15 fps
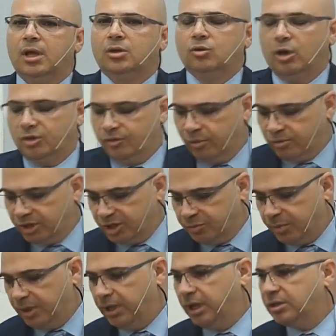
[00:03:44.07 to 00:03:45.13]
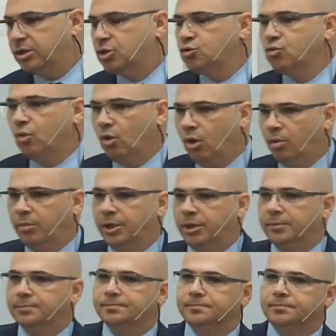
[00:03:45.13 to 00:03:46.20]
just to remind you
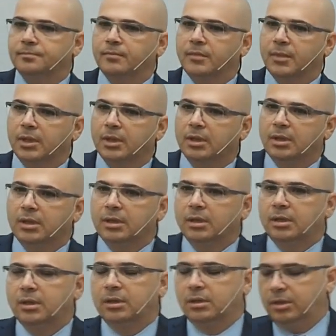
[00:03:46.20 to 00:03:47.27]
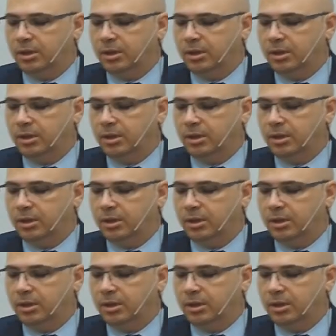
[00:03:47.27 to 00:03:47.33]
we see the experience of a man